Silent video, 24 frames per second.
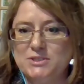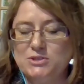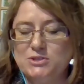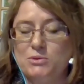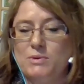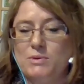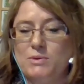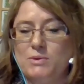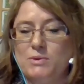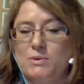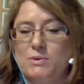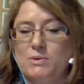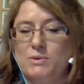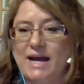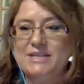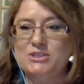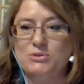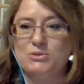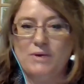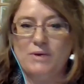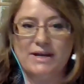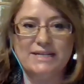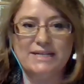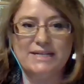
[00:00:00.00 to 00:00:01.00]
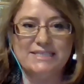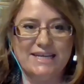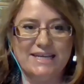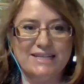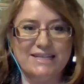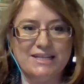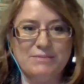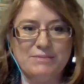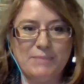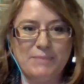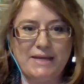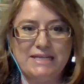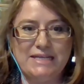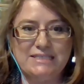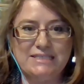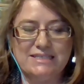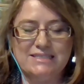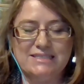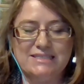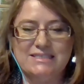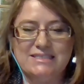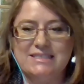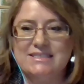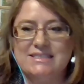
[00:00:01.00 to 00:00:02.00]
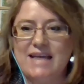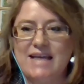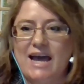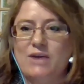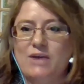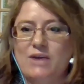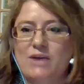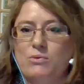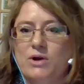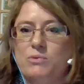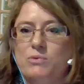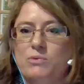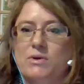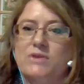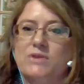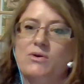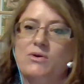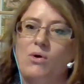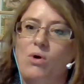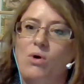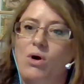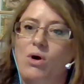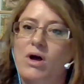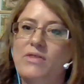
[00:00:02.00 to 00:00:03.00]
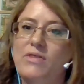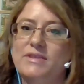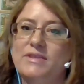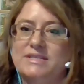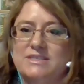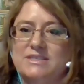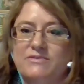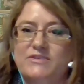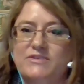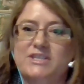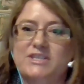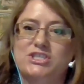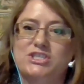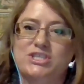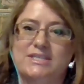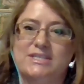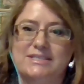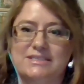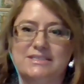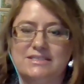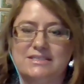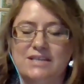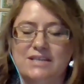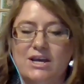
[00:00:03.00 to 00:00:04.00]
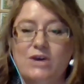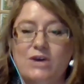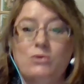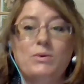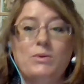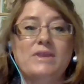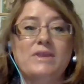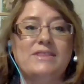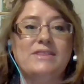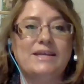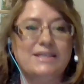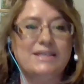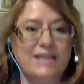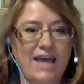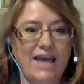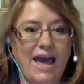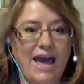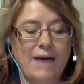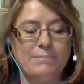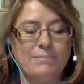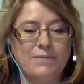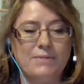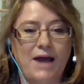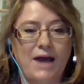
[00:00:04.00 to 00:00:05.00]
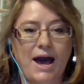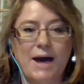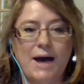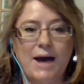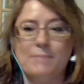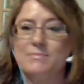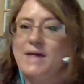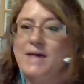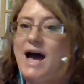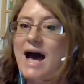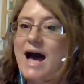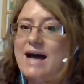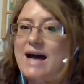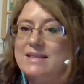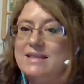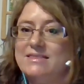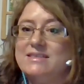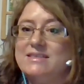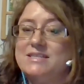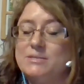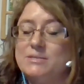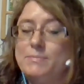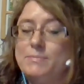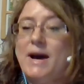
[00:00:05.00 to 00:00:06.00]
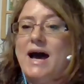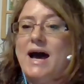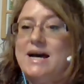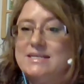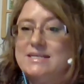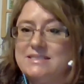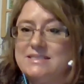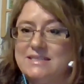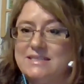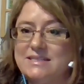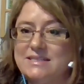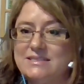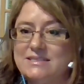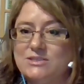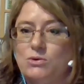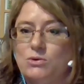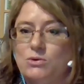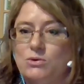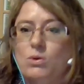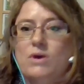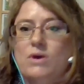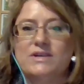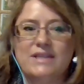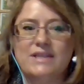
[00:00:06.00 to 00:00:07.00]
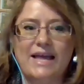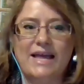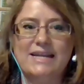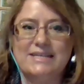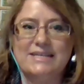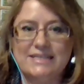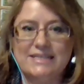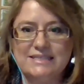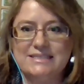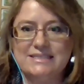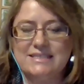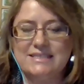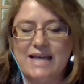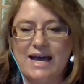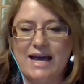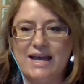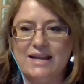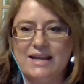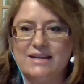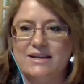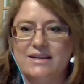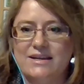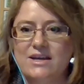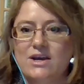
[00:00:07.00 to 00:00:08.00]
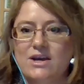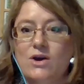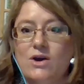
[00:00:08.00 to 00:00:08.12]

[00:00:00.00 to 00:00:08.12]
So what I do on a daily basis is I work with all the divisions within Capcom on the deposits or the lending side,